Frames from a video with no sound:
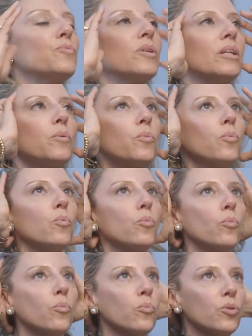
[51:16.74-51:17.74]
really,
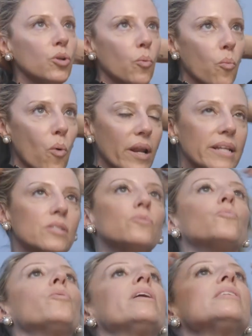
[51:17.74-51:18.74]
what
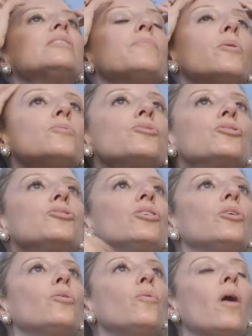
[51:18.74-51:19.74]
it's supposed to
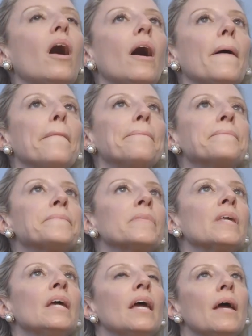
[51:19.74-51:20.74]
do.
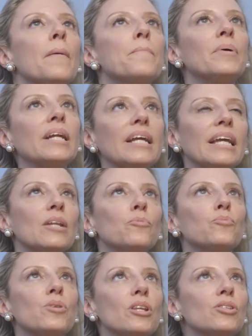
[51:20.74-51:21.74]
But it
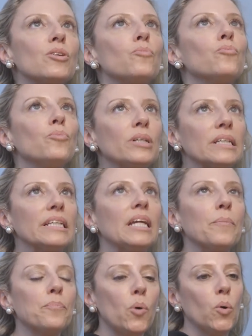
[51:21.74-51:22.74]
is a
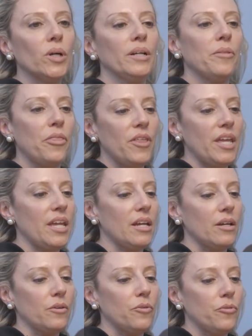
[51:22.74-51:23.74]
really important
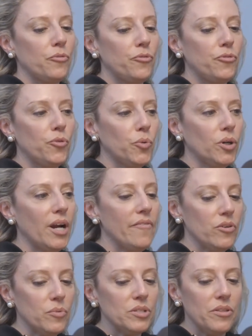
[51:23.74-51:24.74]
thing for
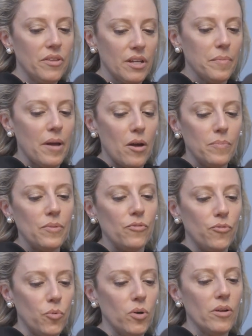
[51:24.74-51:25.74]
everyone to think about
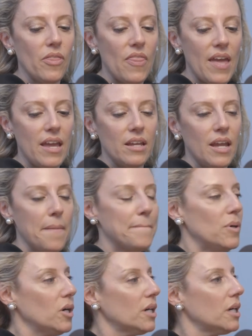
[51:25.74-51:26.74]
before they
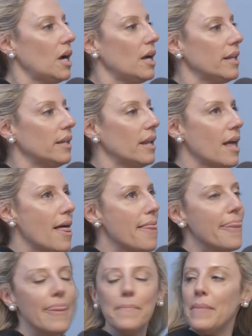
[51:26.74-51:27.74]
embark on
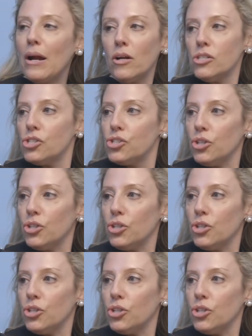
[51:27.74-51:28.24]
the marriage